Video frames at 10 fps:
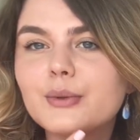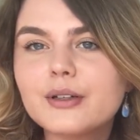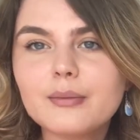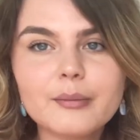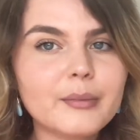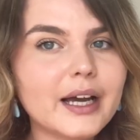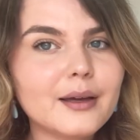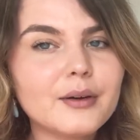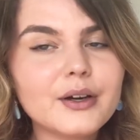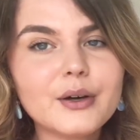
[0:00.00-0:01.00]
what
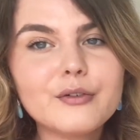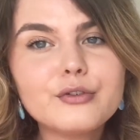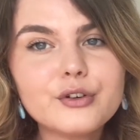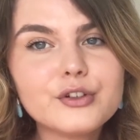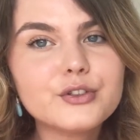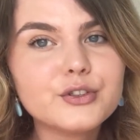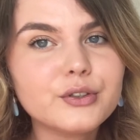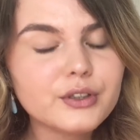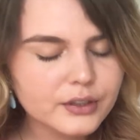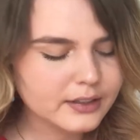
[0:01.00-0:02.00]
my furniture
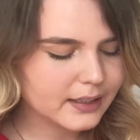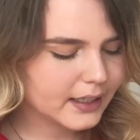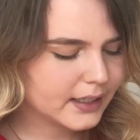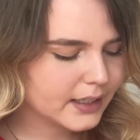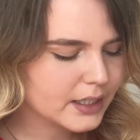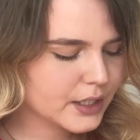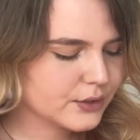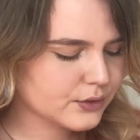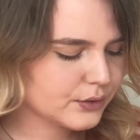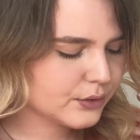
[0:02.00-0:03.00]
looked like.
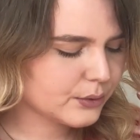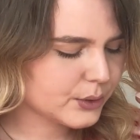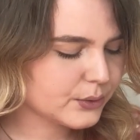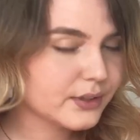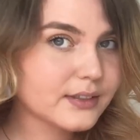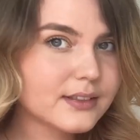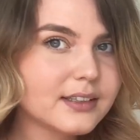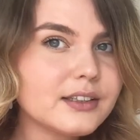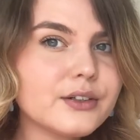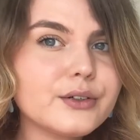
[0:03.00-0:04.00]
So you could
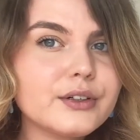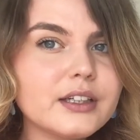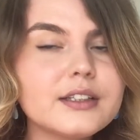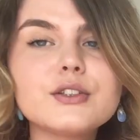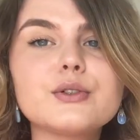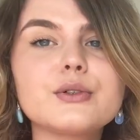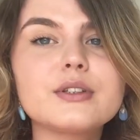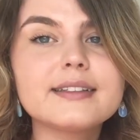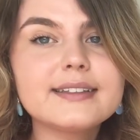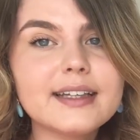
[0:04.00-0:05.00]
sit on it, you
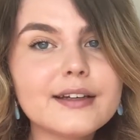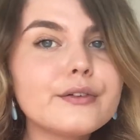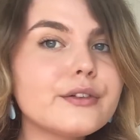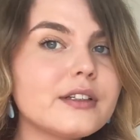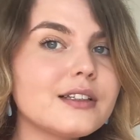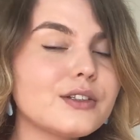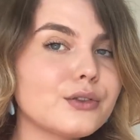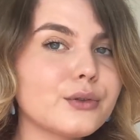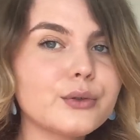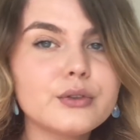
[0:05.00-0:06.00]
can stand on it,
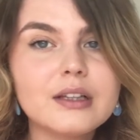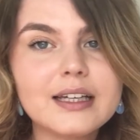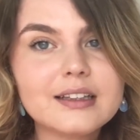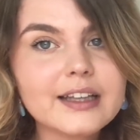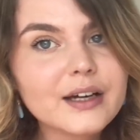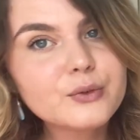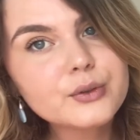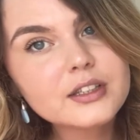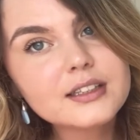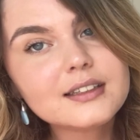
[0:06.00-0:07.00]
you could lay down
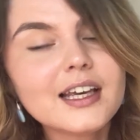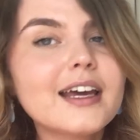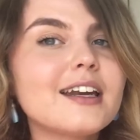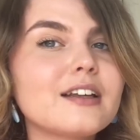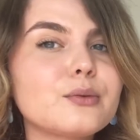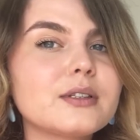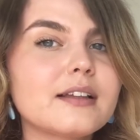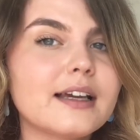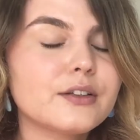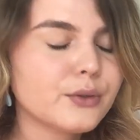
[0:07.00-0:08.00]
on it. That
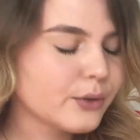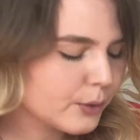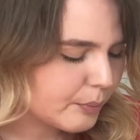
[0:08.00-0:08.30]
was like the whole